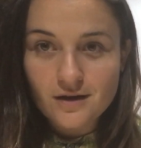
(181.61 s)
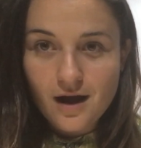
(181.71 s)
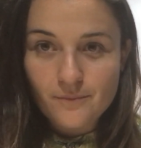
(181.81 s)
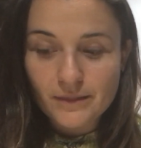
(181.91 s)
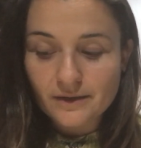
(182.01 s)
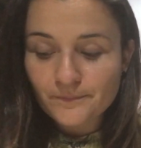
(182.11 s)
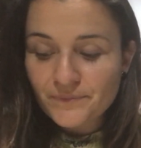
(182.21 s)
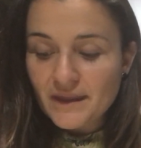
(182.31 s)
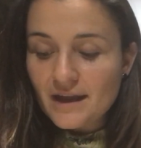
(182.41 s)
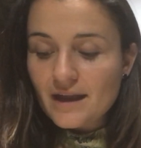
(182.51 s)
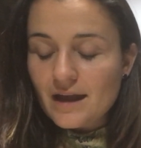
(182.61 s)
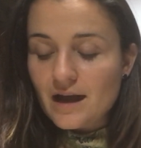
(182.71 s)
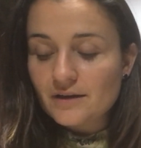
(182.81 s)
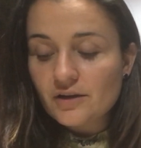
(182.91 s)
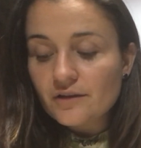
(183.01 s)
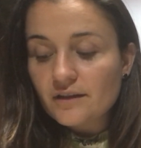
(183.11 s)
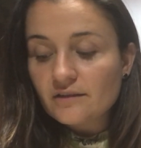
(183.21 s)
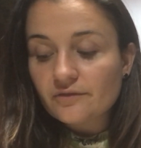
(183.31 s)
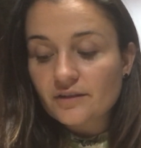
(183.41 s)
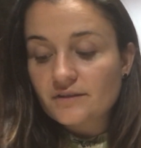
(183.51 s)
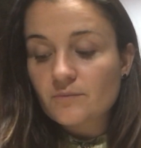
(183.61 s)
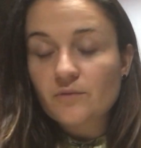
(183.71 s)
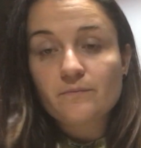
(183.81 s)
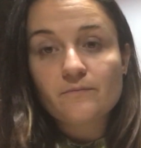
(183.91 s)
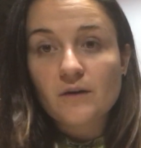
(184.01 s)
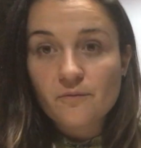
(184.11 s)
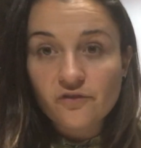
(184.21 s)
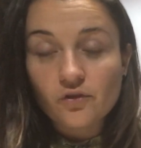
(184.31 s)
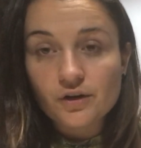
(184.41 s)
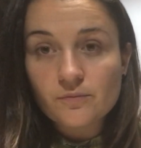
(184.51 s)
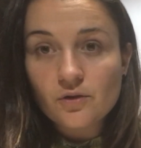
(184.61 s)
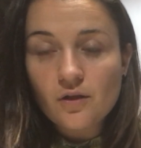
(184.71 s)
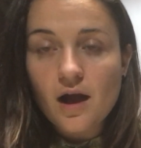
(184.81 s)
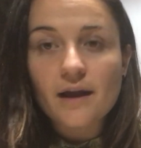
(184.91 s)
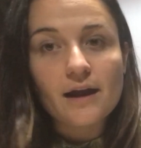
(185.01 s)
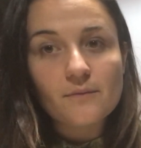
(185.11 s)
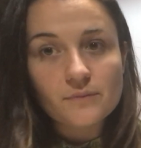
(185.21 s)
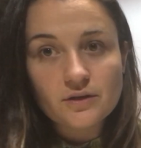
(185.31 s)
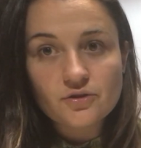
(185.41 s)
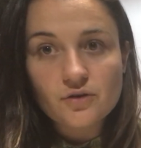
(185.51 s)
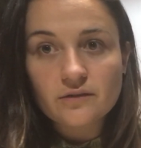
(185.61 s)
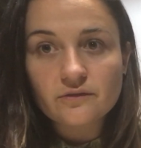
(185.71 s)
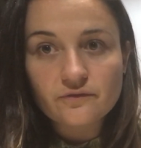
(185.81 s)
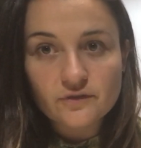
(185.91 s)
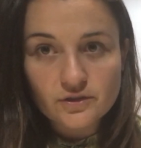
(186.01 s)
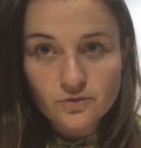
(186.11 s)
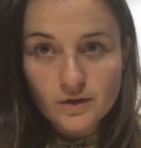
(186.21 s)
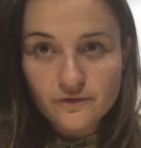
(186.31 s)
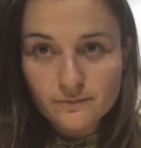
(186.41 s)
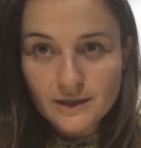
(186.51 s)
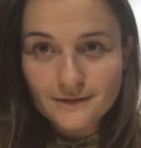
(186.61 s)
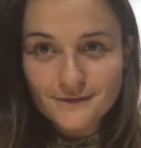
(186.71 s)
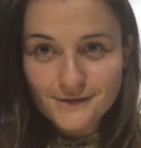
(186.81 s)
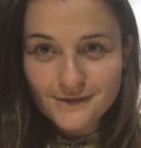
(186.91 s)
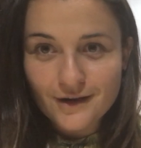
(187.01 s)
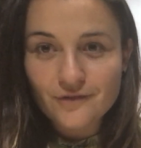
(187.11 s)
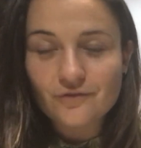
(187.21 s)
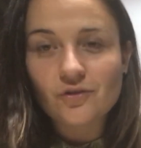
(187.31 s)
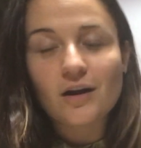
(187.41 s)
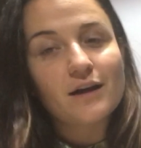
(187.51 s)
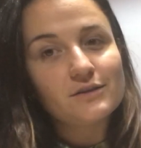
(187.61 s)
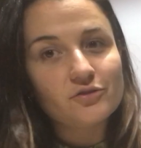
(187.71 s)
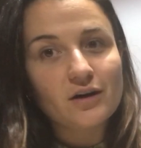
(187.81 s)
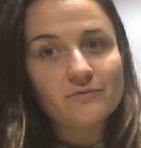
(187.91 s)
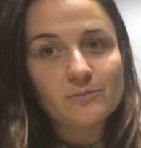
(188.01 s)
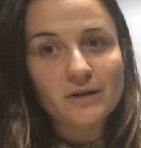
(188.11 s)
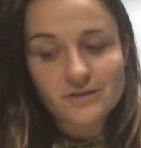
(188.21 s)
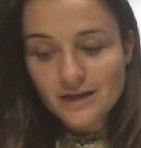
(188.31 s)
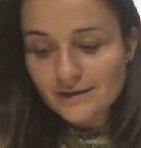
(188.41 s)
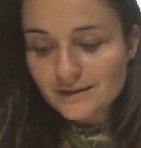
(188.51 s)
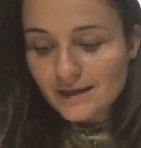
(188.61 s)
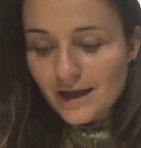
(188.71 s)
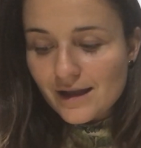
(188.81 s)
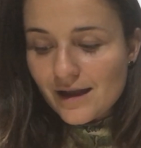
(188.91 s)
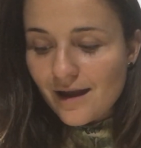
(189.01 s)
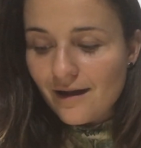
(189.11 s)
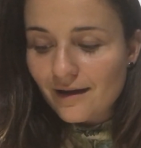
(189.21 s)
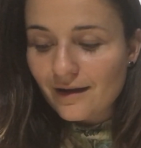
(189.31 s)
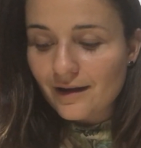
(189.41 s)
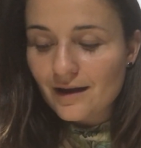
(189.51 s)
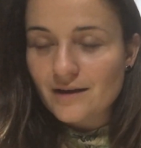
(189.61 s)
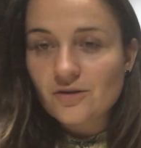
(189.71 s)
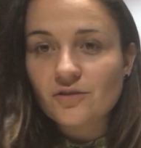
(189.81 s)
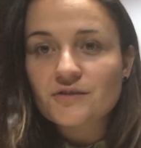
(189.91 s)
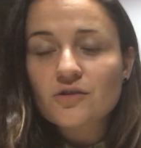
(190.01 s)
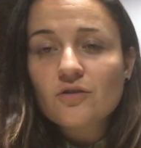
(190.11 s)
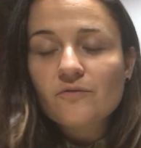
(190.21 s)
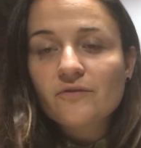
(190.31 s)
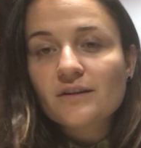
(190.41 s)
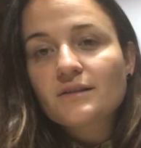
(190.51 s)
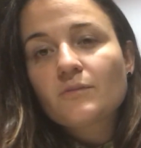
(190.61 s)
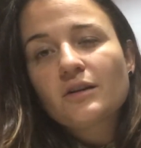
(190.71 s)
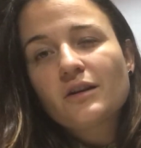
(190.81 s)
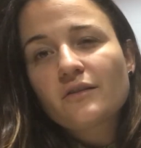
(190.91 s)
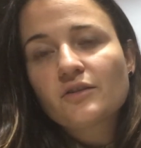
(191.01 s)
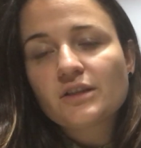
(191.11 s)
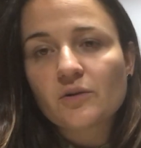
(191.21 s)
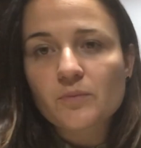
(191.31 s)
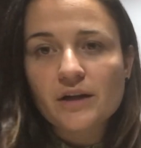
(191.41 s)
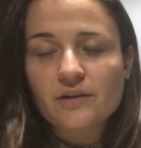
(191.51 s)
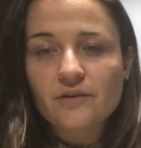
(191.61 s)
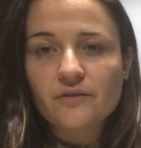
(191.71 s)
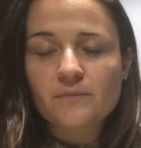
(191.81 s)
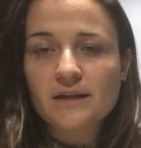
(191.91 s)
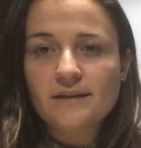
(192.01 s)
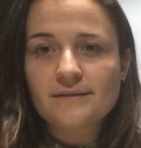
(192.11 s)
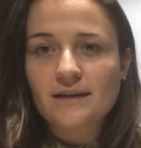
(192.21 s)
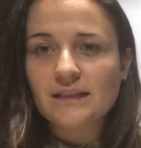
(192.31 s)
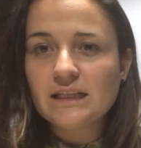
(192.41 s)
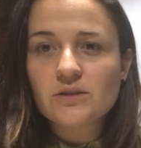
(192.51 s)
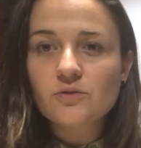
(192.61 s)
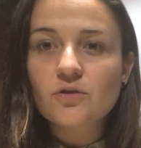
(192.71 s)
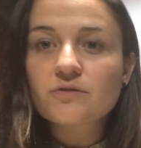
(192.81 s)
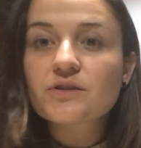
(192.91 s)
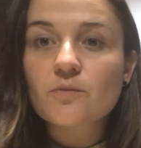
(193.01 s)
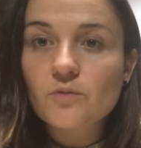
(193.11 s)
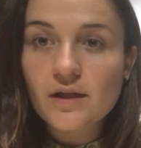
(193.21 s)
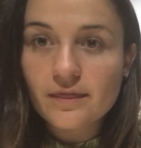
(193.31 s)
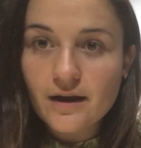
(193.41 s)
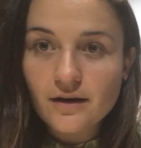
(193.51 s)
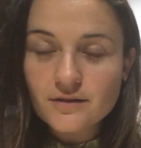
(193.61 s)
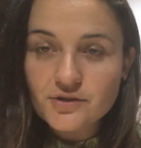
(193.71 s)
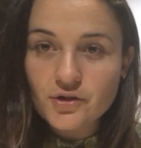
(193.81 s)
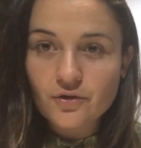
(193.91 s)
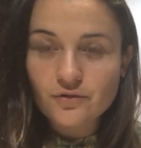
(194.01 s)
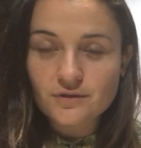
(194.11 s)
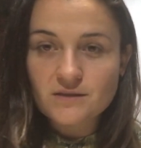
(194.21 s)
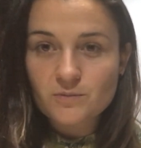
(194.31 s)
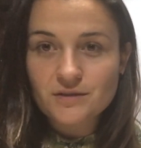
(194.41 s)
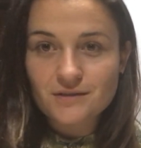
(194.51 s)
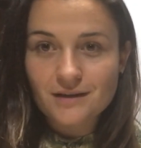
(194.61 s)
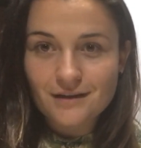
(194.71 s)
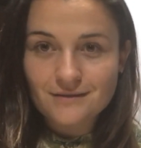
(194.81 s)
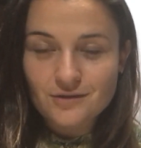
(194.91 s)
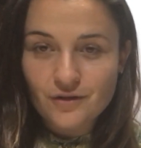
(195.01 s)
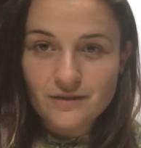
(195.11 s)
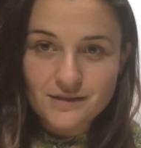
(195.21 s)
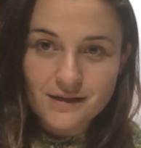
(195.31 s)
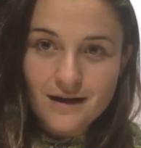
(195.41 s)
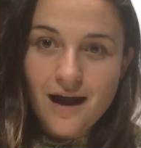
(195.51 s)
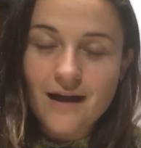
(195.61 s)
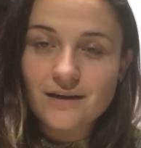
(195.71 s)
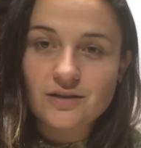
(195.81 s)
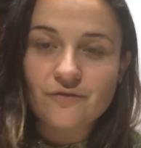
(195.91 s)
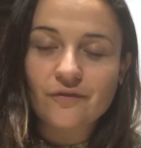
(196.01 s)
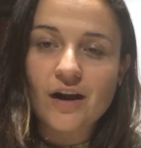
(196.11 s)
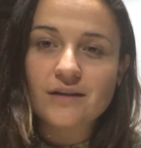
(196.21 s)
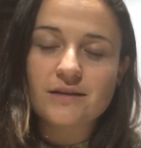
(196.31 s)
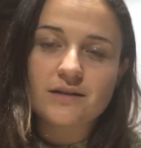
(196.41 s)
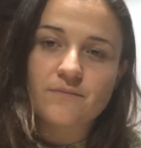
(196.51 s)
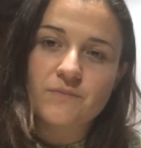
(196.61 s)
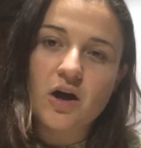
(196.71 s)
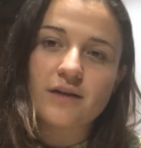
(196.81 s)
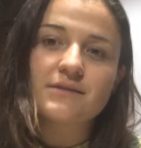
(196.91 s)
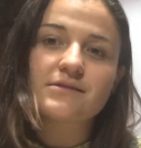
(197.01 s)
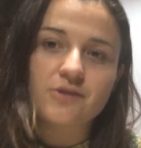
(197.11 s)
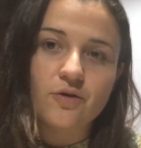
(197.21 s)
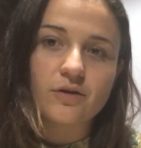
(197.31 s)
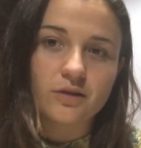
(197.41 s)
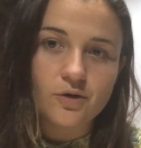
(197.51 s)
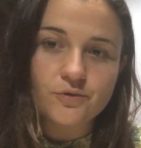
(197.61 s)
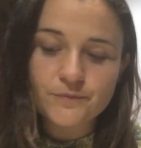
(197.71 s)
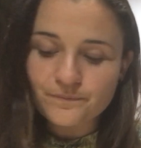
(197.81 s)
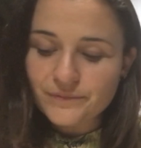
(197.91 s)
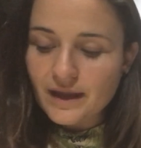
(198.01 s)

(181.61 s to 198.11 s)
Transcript: gonna happen. Another thing is, for example, affordable. I am gonna travel for 12 months, therefore I do have a budget. And also, for example, another deal breaker for me is I need to know someone there, so this person can serve as a guide and a friend, and I'm not so alone.